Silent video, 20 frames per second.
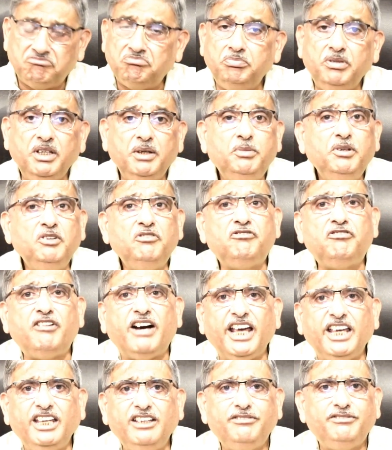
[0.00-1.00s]
Maybe
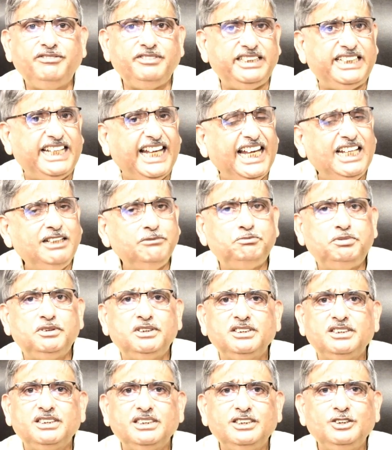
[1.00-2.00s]

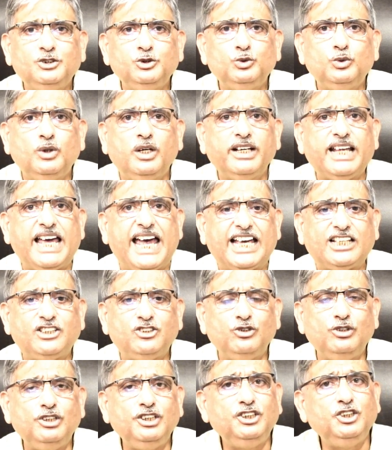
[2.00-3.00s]
5-10% who are
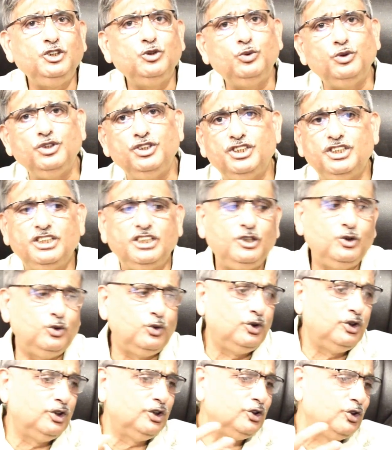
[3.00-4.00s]
actually the original
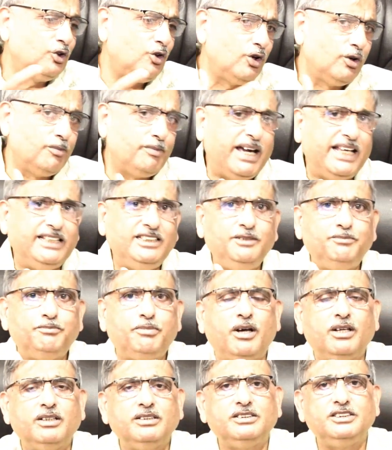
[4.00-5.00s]
owners, or by the
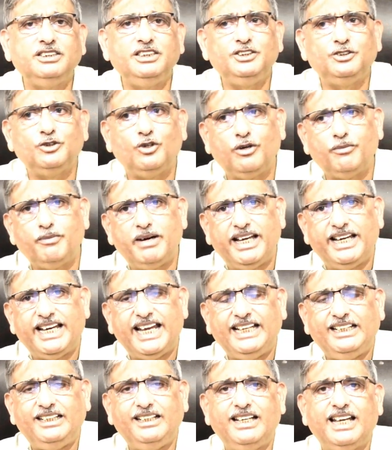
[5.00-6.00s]
policies or by
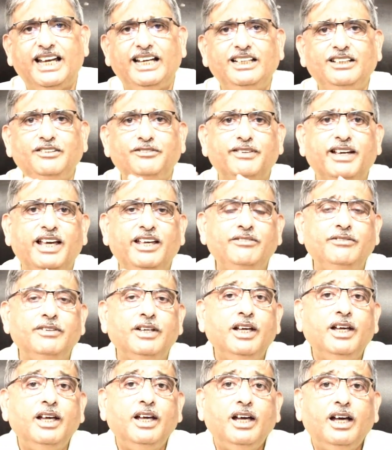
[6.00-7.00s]
1995
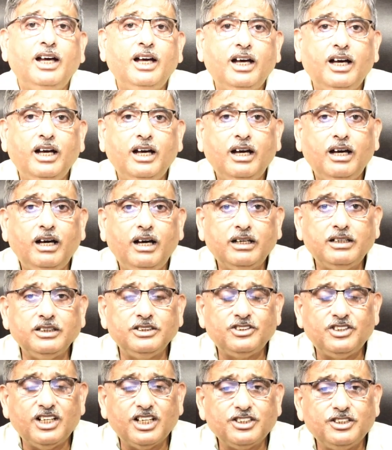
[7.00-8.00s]

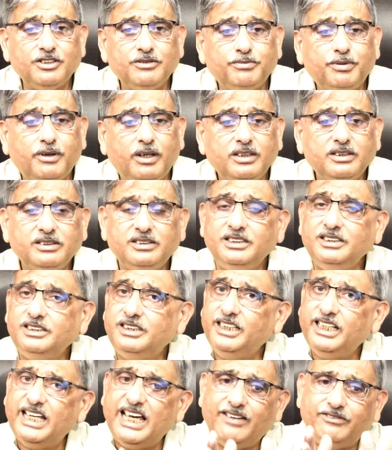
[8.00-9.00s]
construction policy,
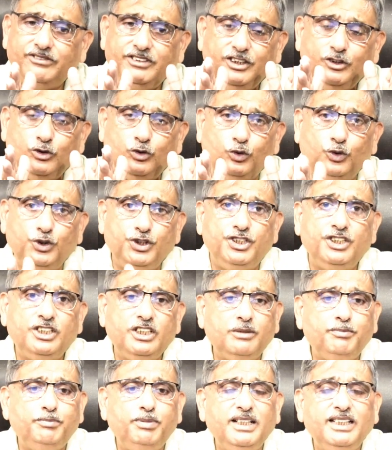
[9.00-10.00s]
they have the
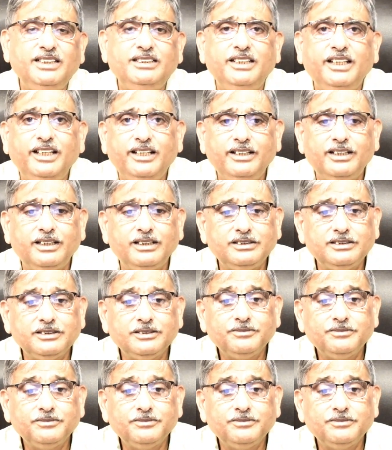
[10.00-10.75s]
original plinth areas.